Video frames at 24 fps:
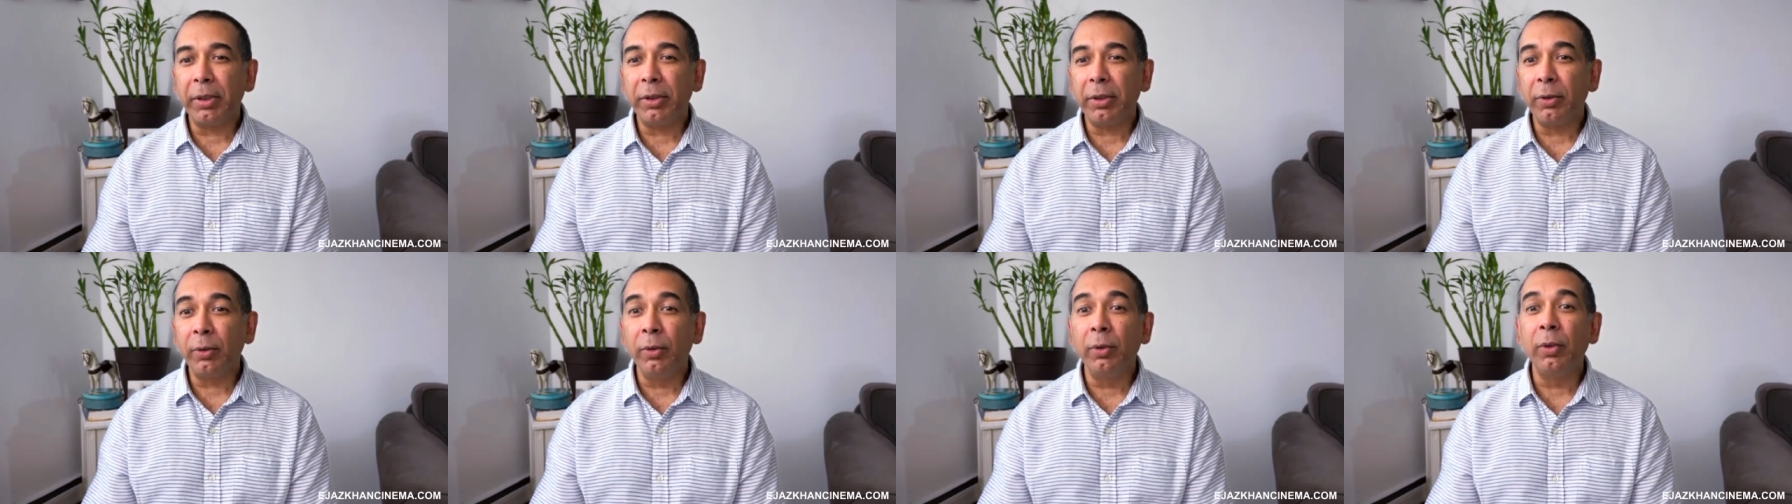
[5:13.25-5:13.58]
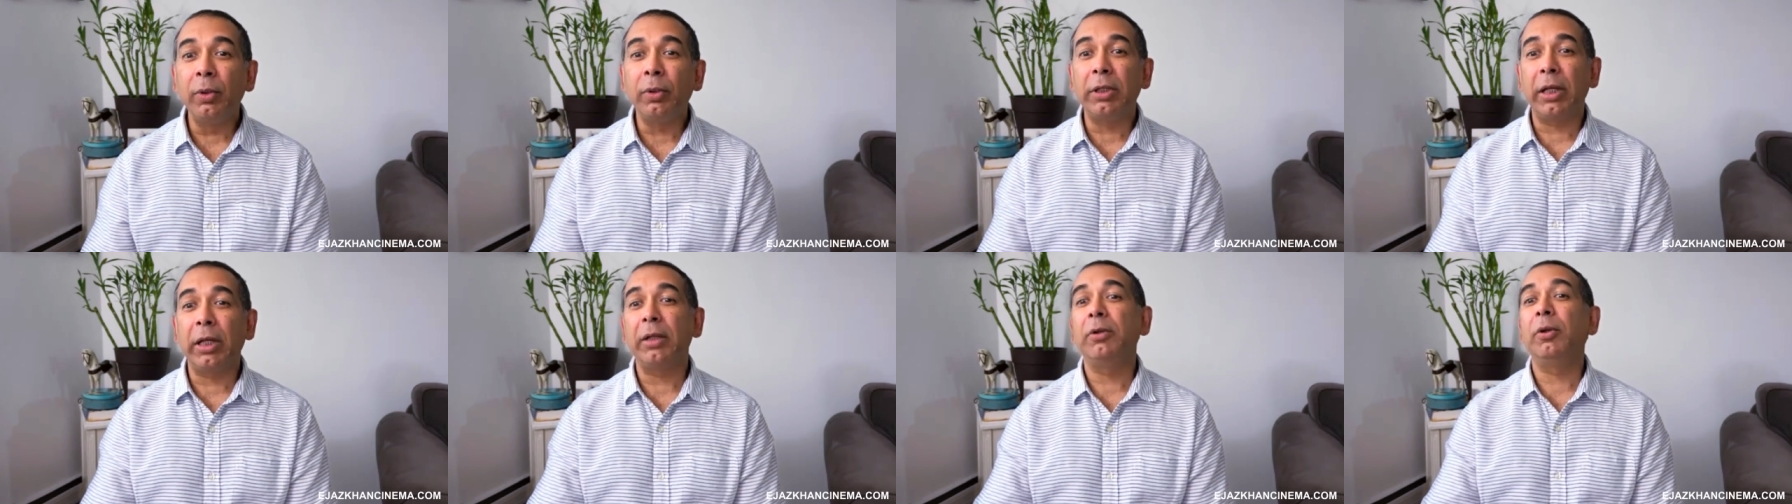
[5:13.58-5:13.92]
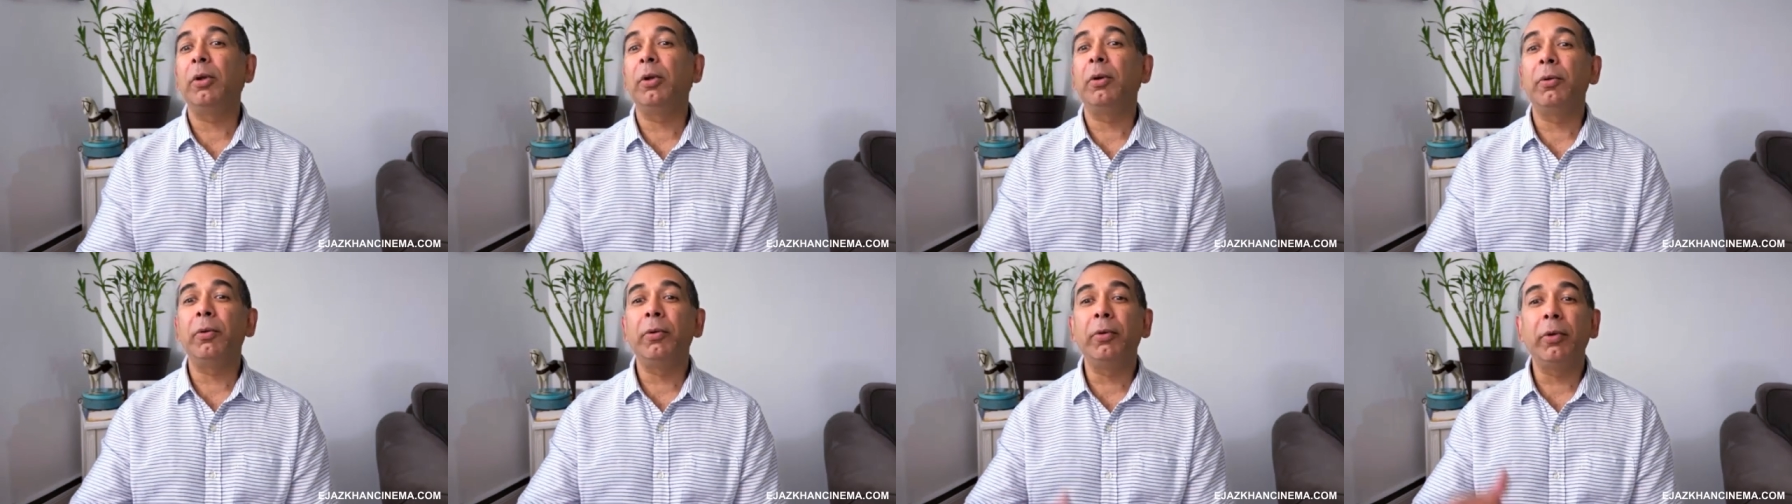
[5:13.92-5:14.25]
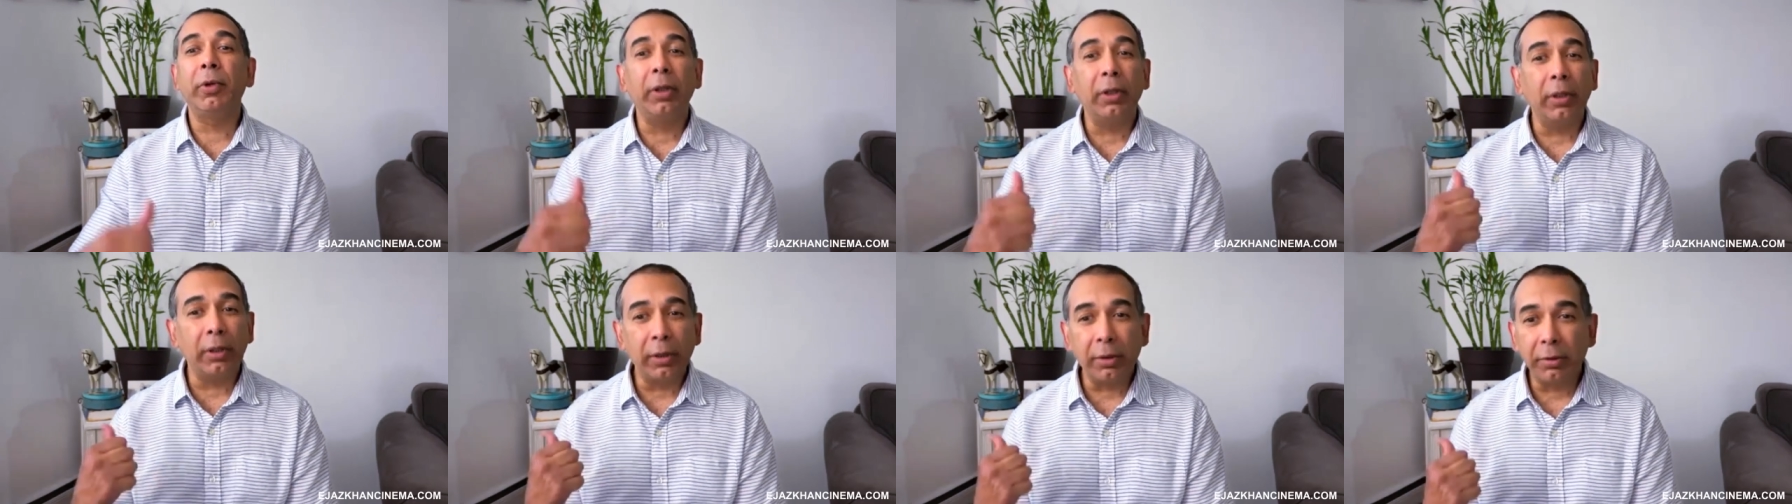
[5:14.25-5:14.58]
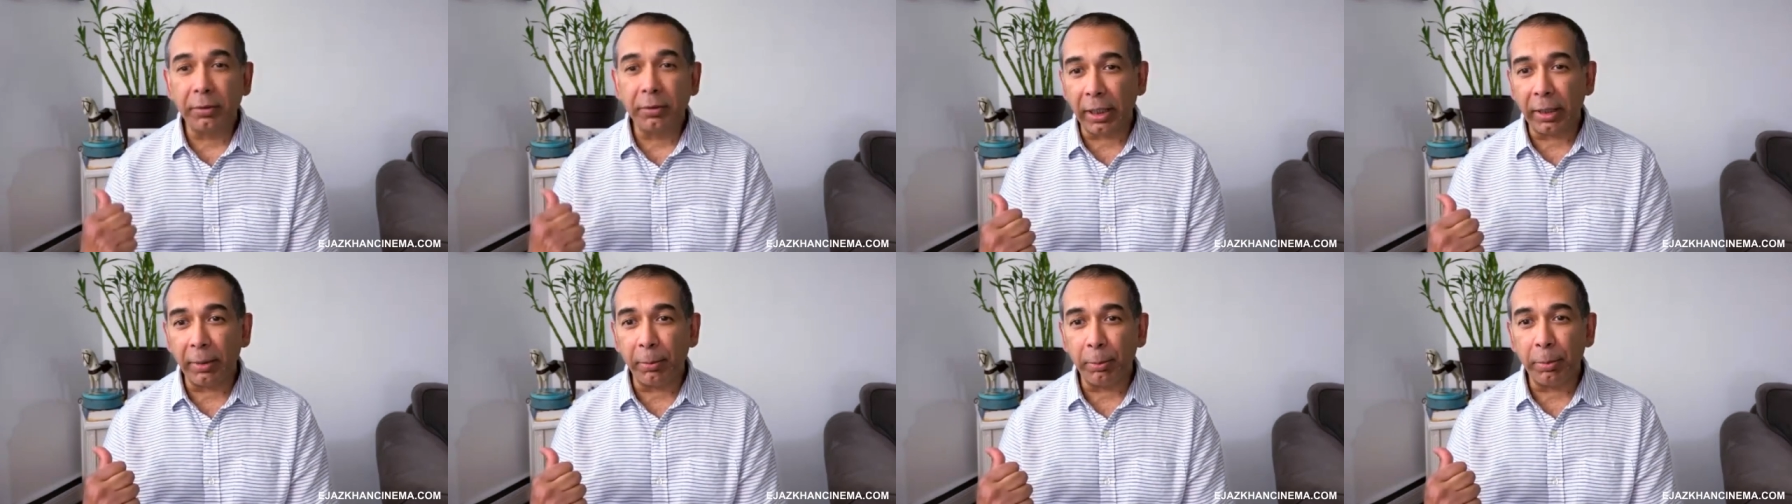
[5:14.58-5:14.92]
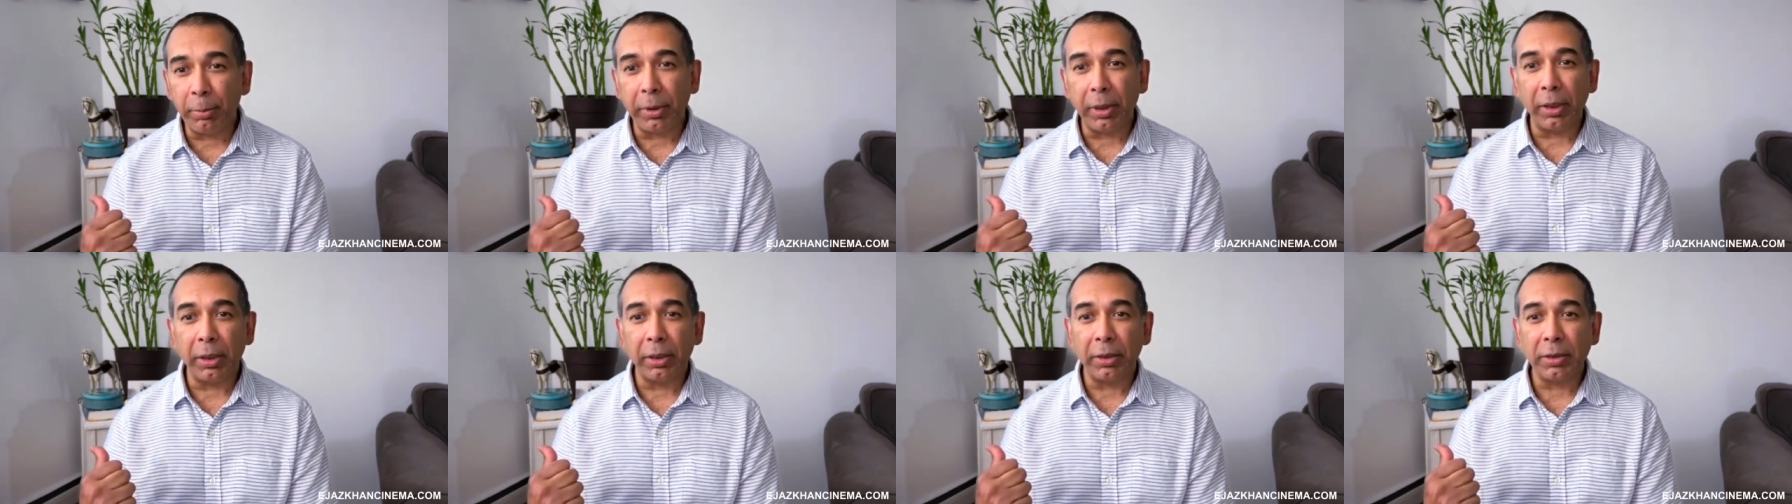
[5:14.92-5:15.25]
you looked at your real
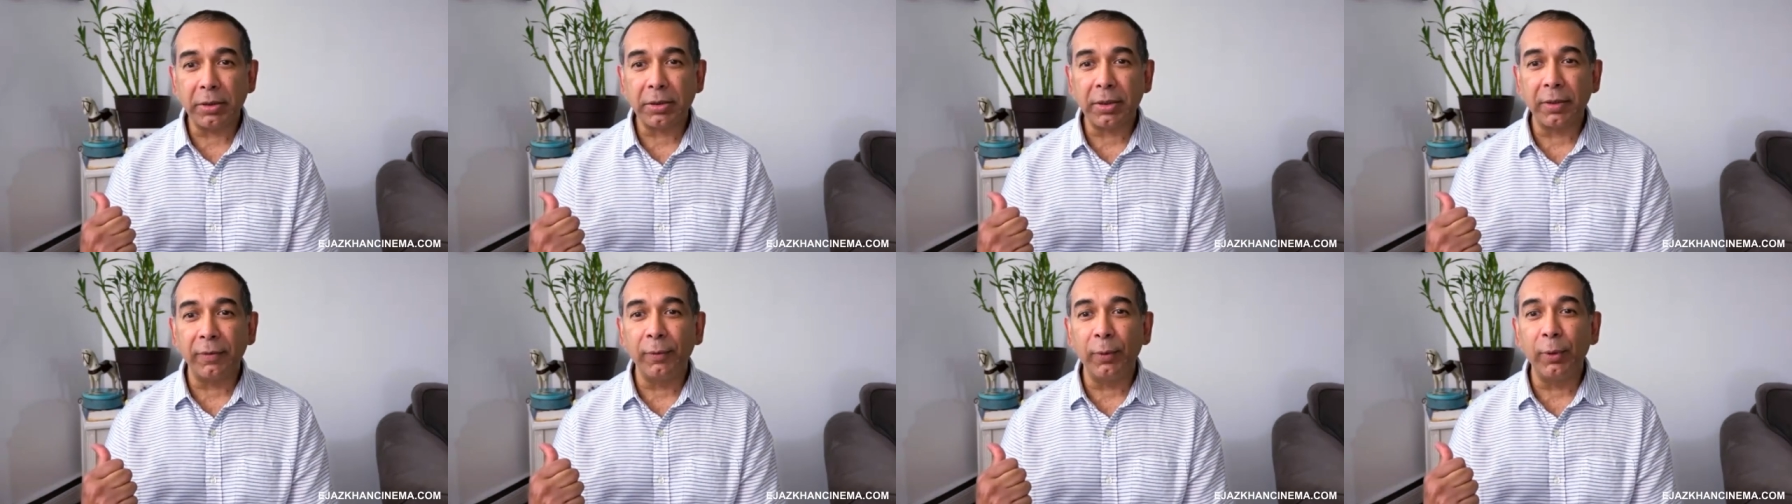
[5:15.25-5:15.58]
grandpa instead